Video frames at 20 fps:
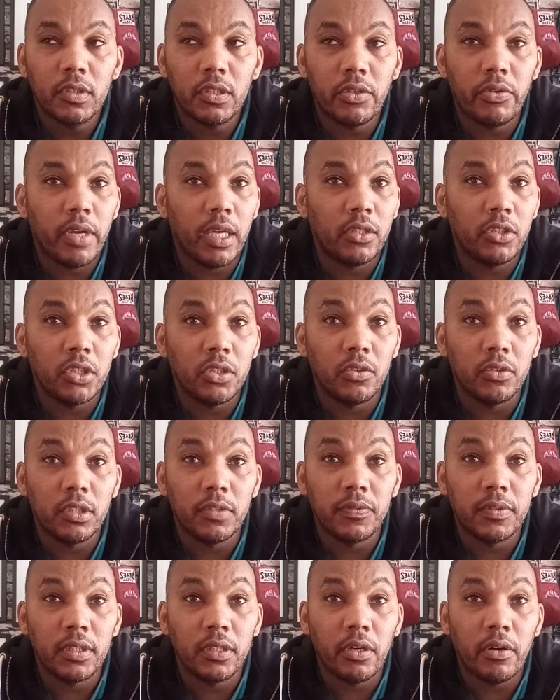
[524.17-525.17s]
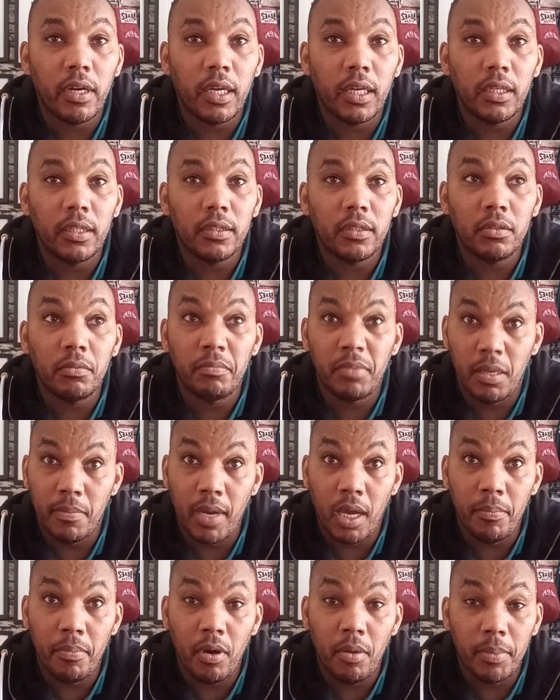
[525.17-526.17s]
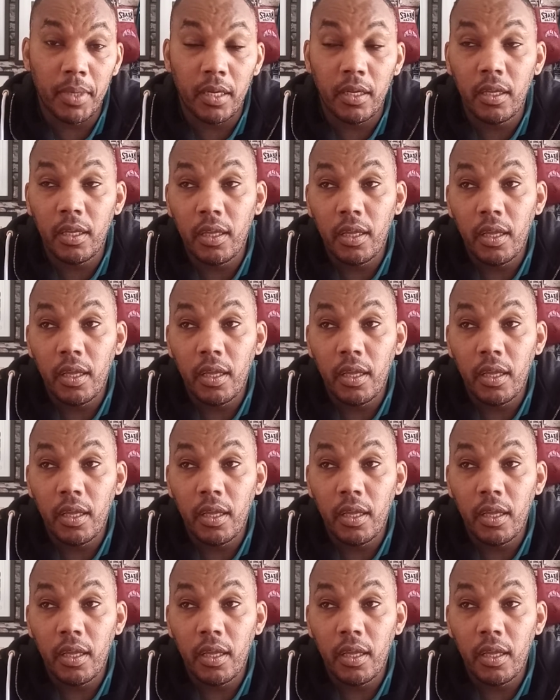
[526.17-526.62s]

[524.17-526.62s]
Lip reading: Craig Joseph did all right, got beat by Bomber.